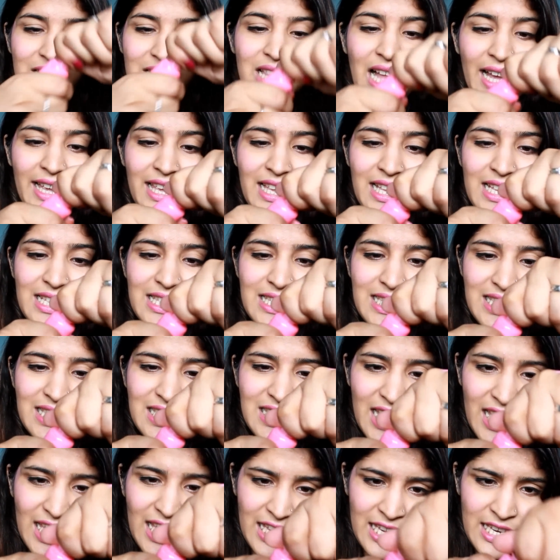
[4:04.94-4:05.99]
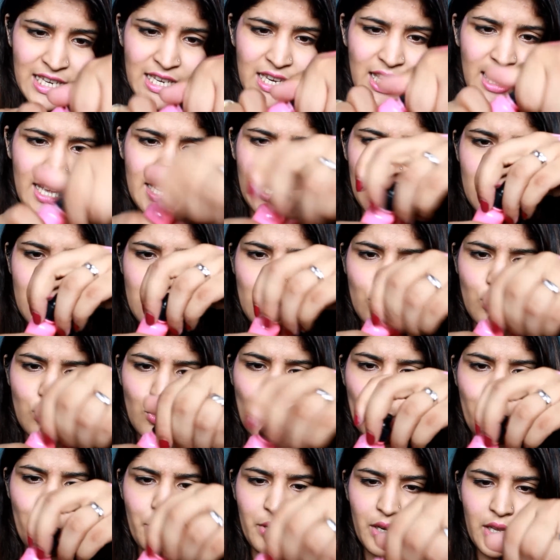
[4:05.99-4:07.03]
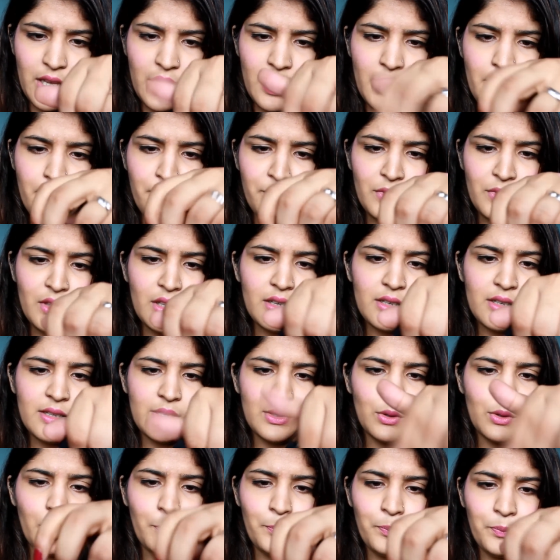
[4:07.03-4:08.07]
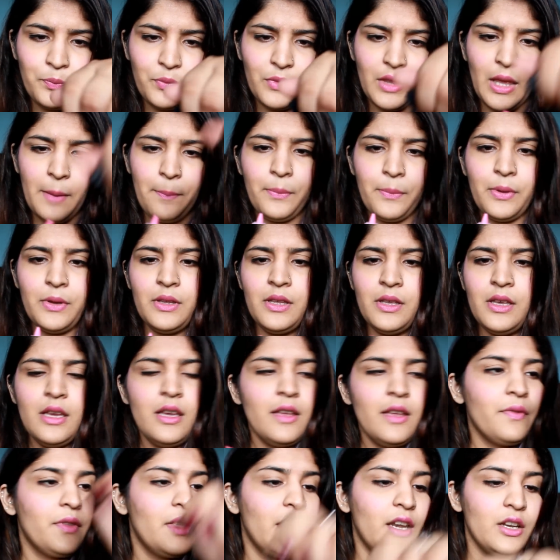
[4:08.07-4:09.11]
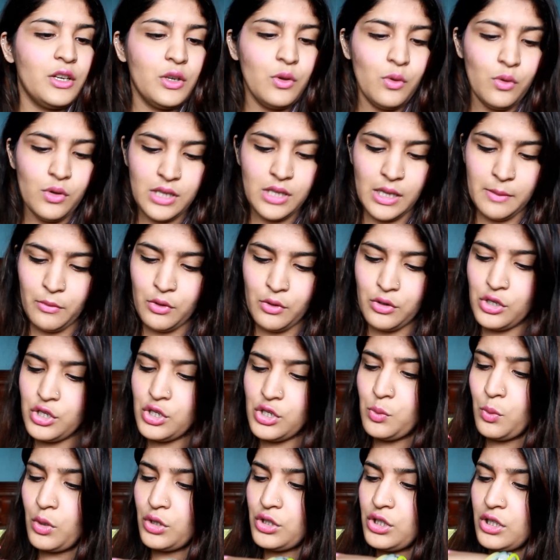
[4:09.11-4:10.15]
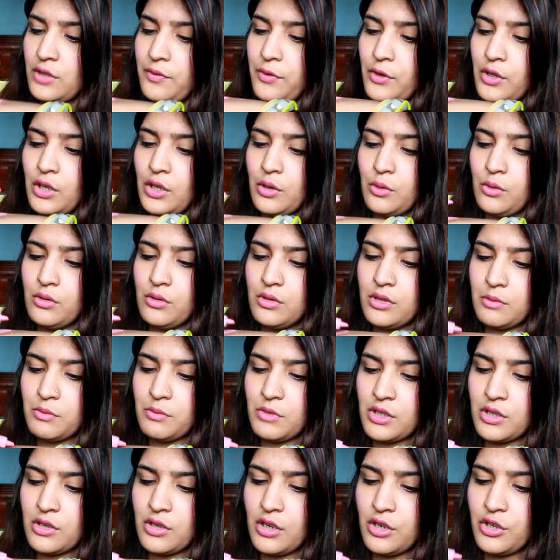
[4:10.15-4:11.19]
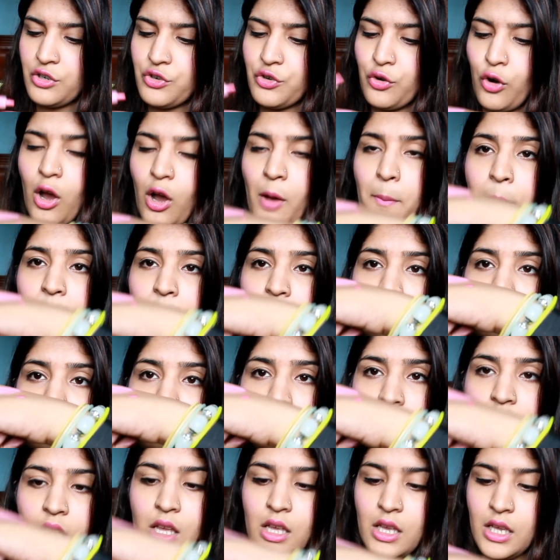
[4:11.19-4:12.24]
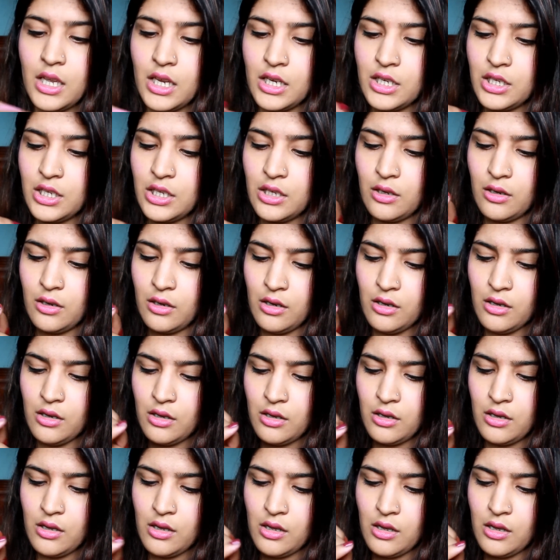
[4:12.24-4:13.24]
like a stain, and it's not opening. So, yep, there it goes. I'm gonna swatch it for you. So I'm just gonna drop it here.